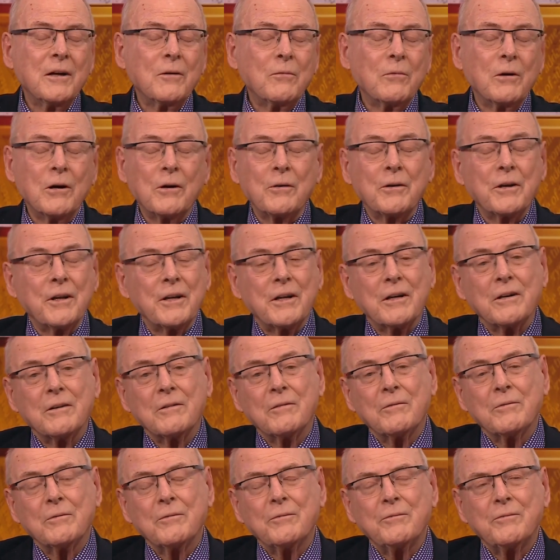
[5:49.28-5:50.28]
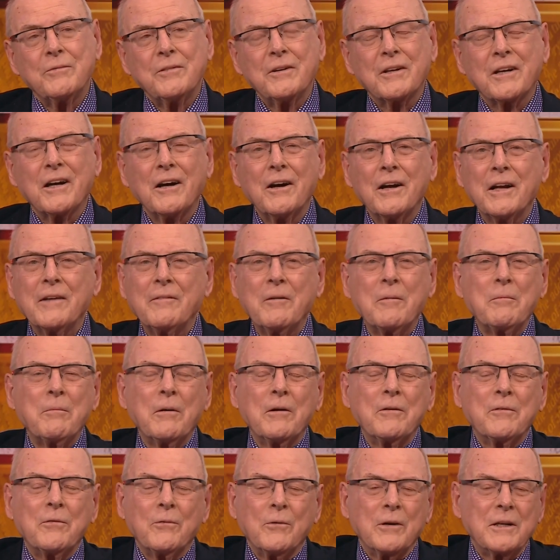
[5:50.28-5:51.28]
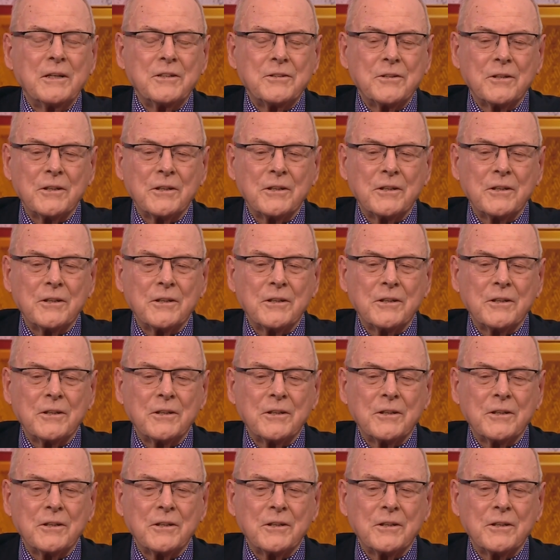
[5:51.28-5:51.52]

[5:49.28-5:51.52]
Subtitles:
Well, you can't have it both ways.